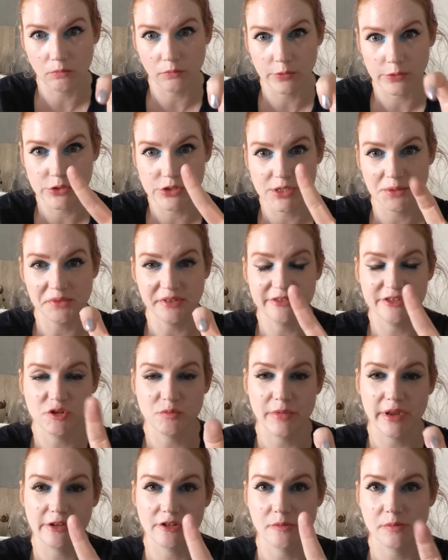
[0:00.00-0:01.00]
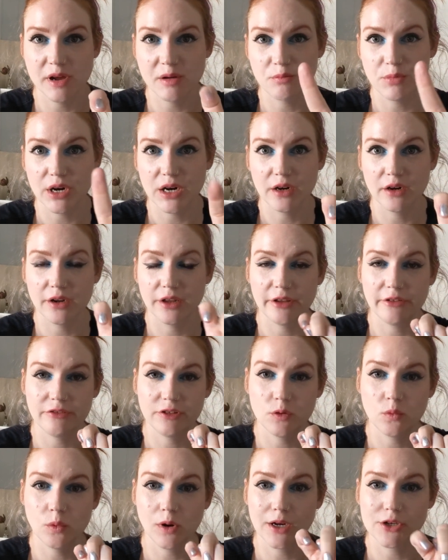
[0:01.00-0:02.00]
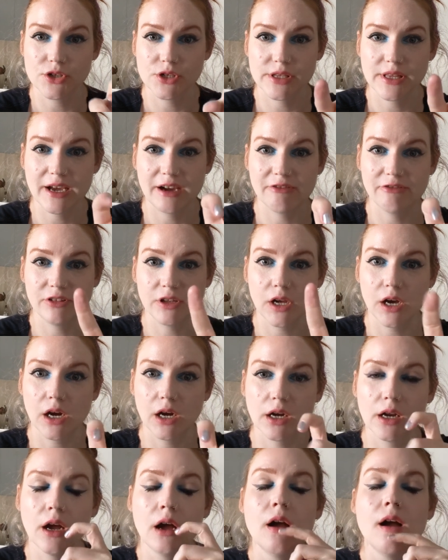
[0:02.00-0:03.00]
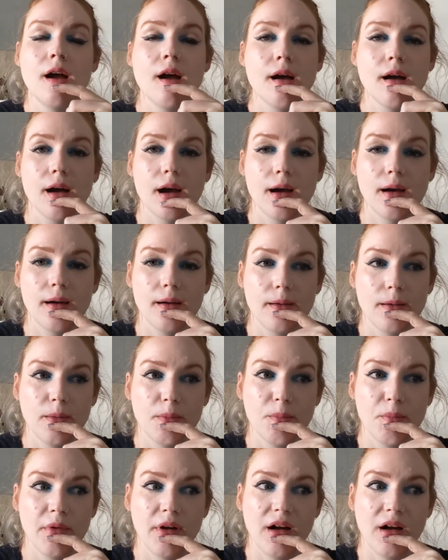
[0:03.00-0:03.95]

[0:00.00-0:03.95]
which some of you may remember if you watched that vlog, I